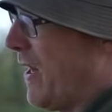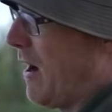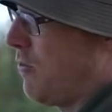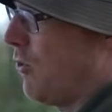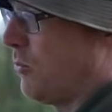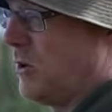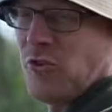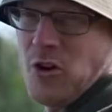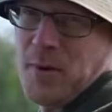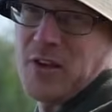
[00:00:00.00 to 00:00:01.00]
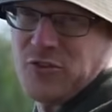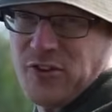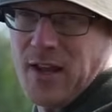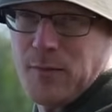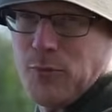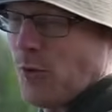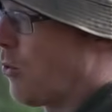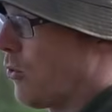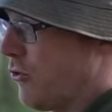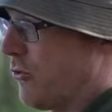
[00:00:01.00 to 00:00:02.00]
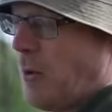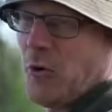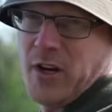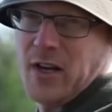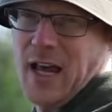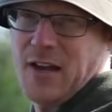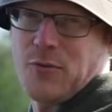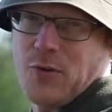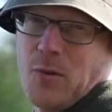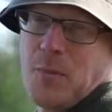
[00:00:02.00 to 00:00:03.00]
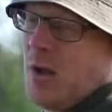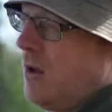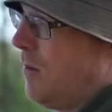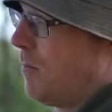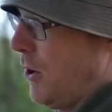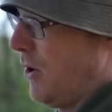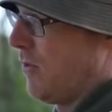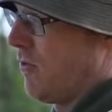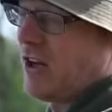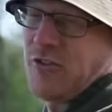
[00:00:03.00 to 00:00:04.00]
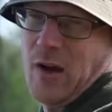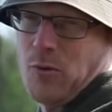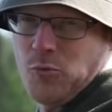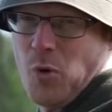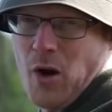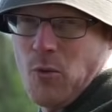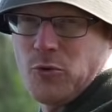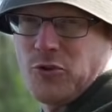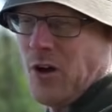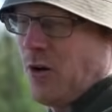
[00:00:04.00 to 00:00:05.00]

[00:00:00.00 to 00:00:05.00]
that crosswind's going to be the same for the spodding and for putting the rigs out as well. So